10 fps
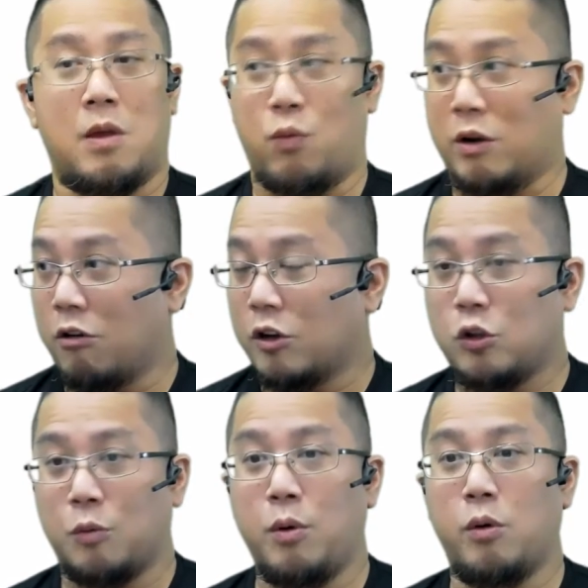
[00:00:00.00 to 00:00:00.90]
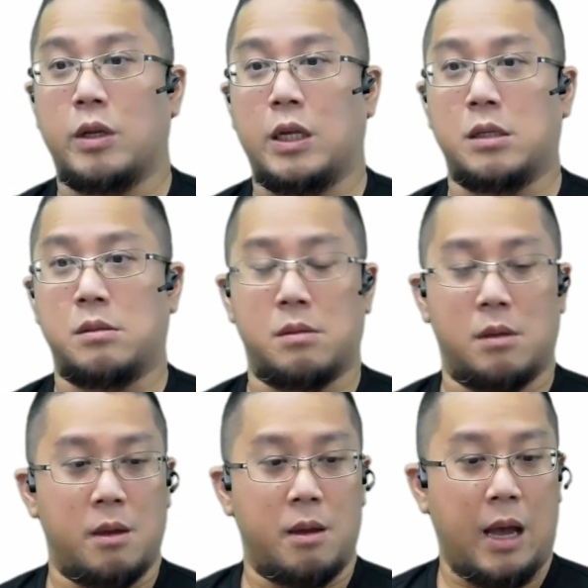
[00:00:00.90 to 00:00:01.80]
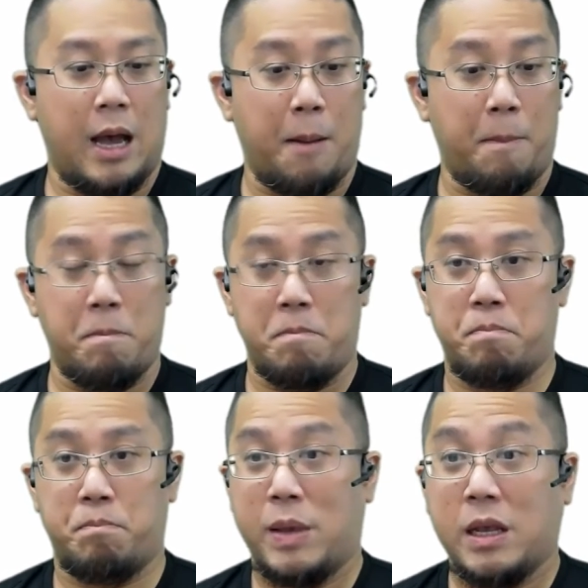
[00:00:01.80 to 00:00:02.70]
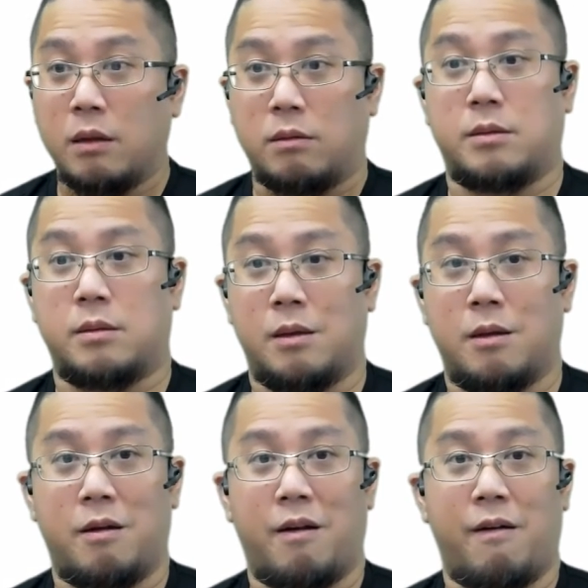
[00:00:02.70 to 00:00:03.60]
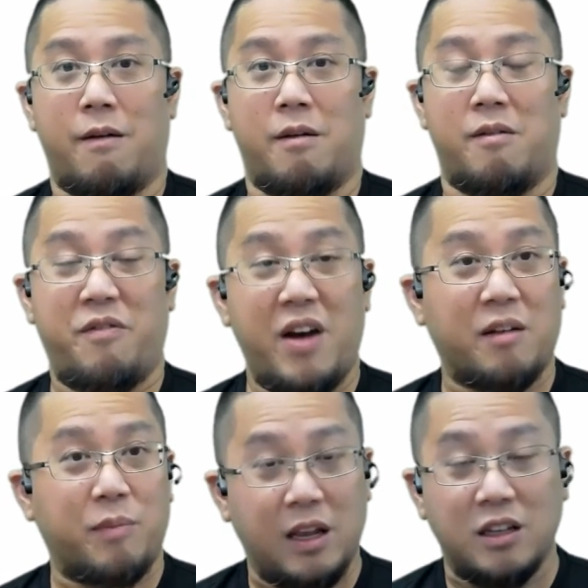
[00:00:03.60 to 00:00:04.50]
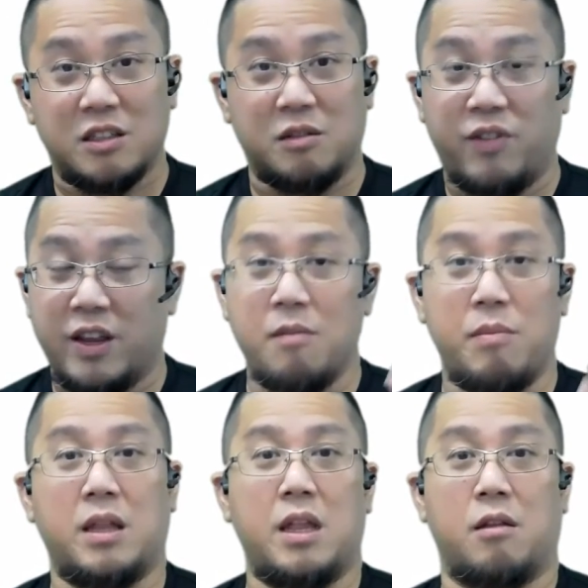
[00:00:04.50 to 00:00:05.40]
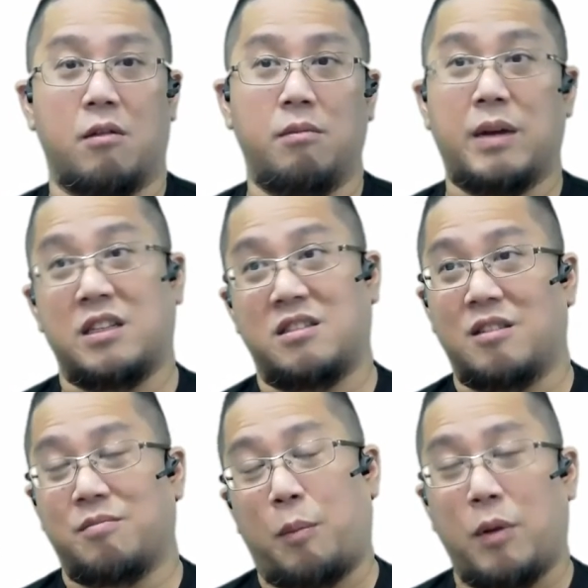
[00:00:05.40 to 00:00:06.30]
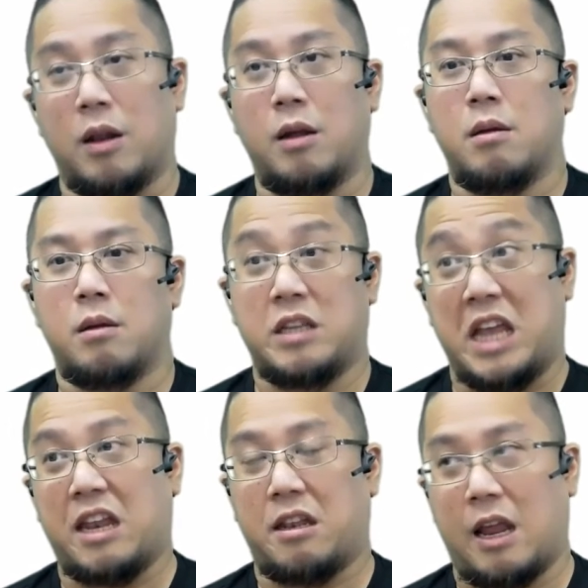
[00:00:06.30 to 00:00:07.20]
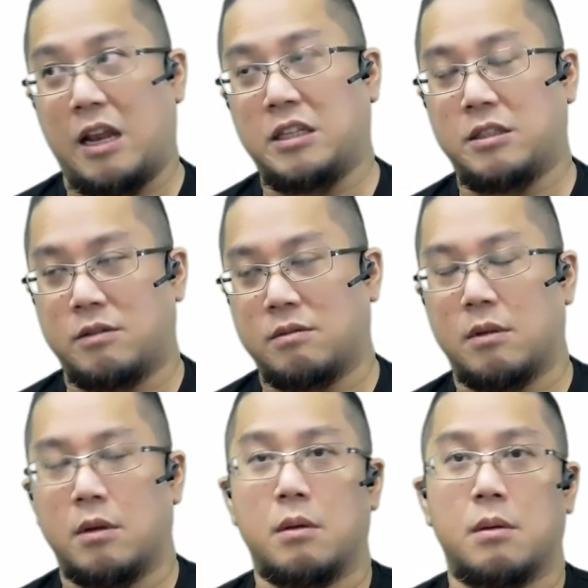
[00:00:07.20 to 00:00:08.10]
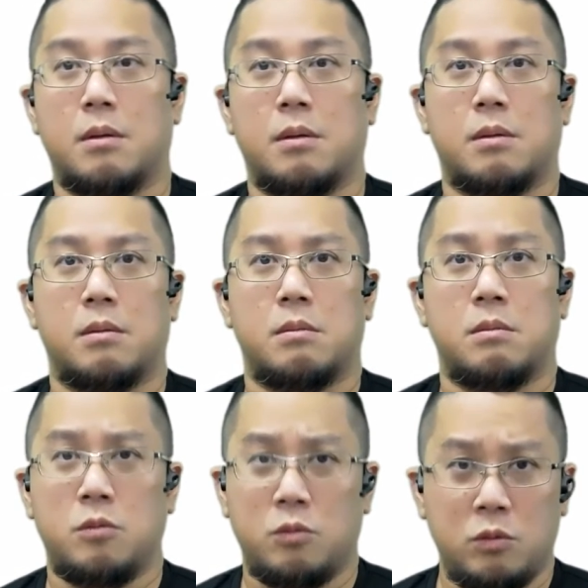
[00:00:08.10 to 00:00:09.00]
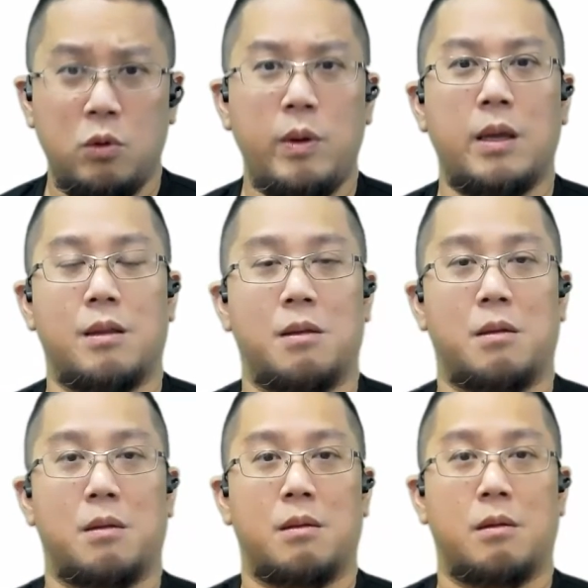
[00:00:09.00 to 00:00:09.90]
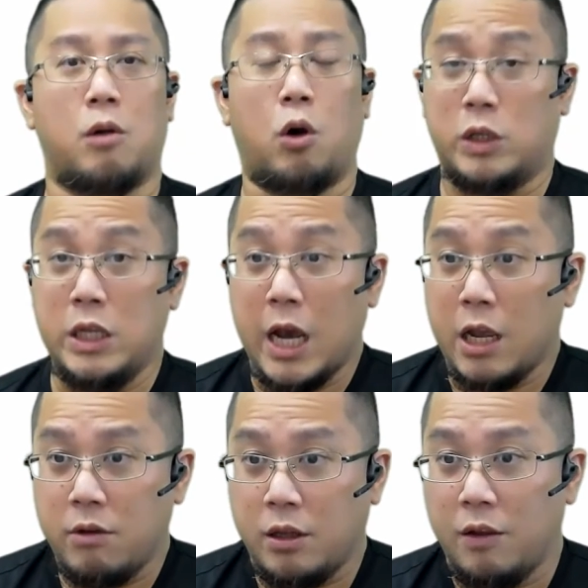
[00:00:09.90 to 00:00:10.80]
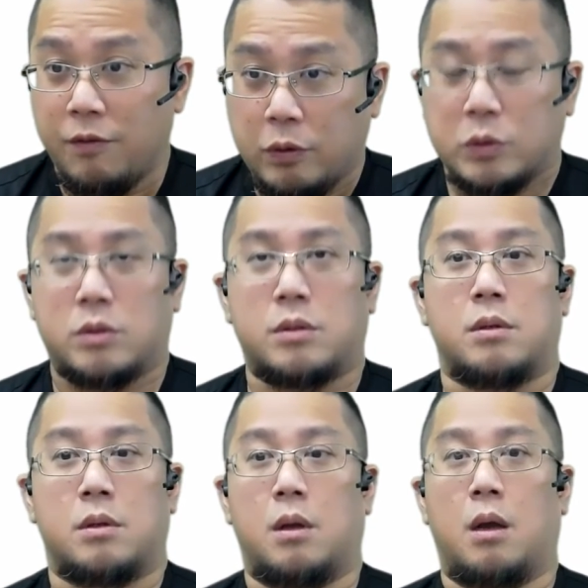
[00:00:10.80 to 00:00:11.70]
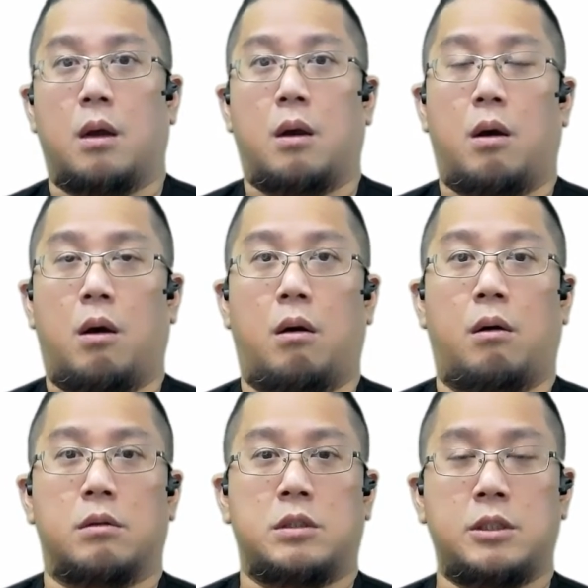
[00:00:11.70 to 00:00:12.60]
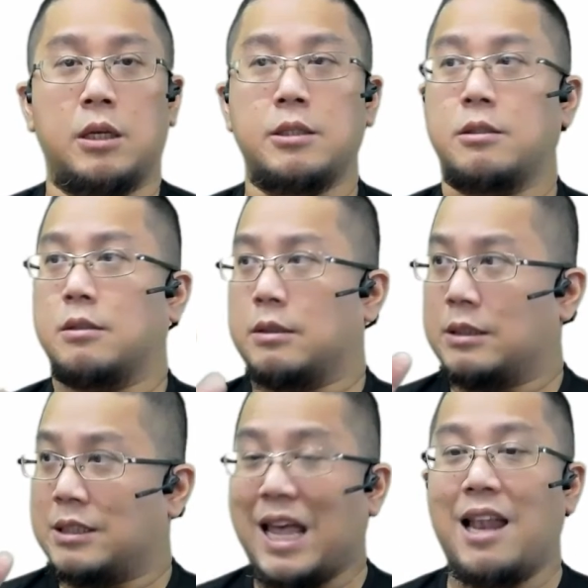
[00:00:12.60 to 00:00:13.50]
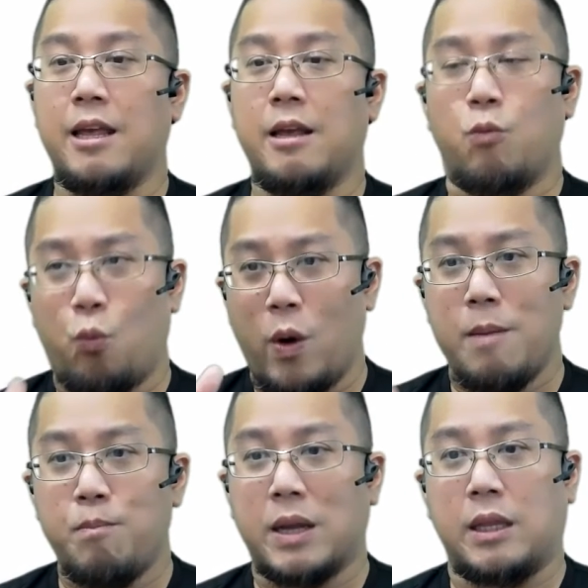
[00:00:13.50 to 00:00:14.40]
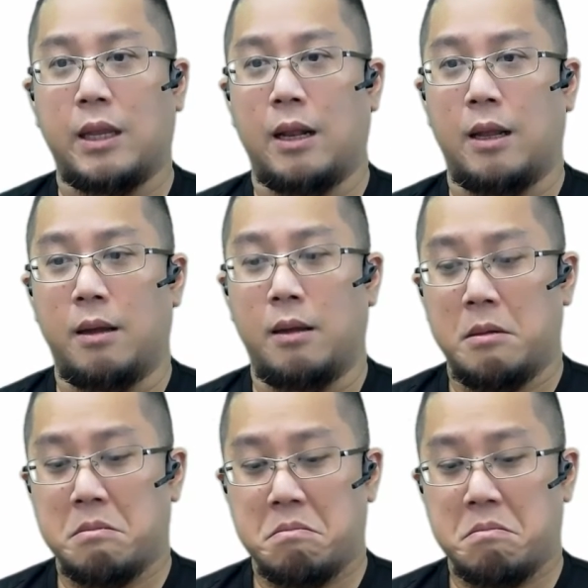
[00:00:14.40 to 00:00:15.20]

If what rocks your boat is pickles, fuck, because it's a freaking big thing though, but it's not popular yet, at least do it. Or dehydrating foods, or just selling one particular